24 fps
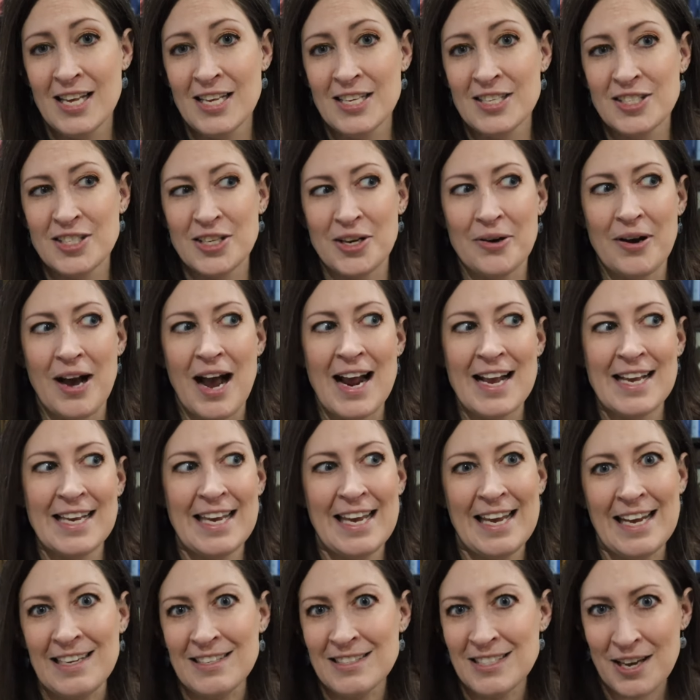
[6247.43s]
So I
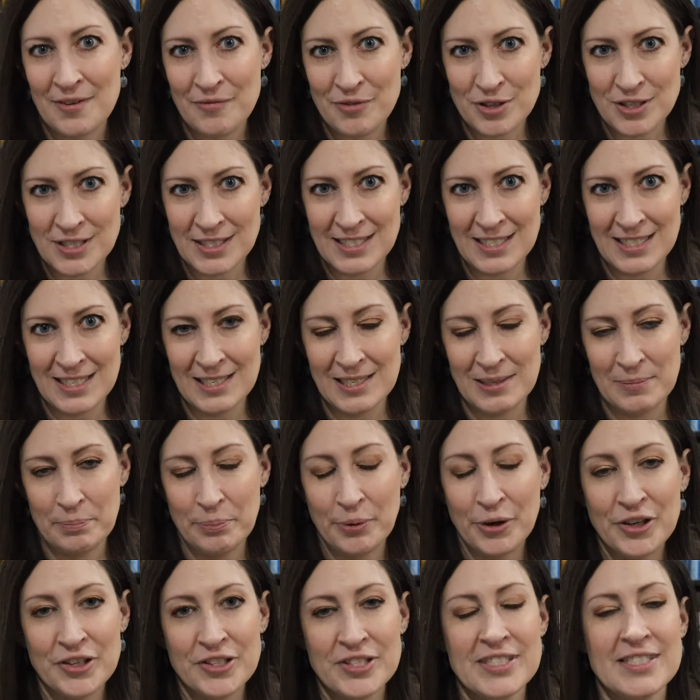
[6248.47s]
can't ever see it in
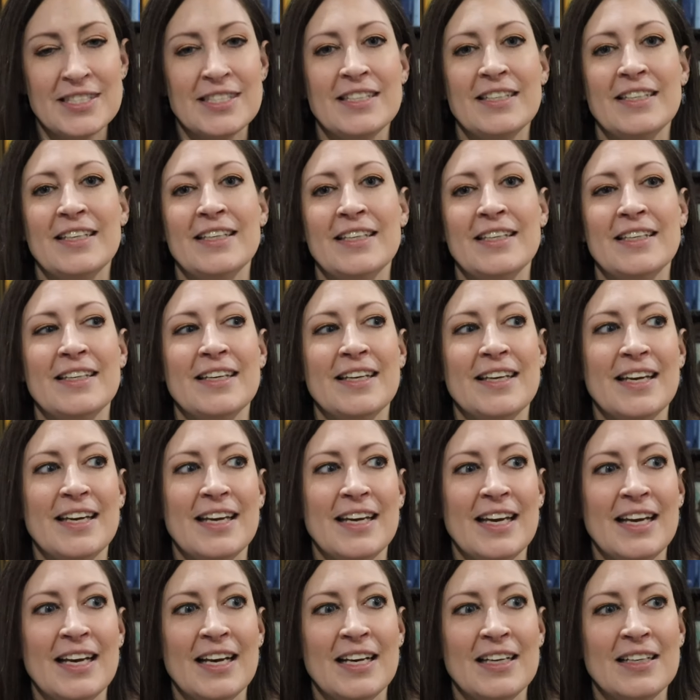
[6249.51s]
person.
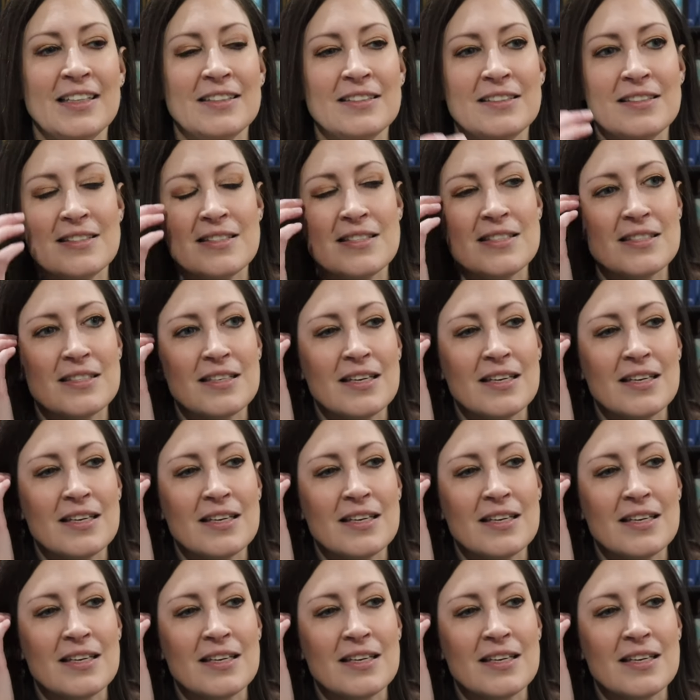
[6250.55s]
And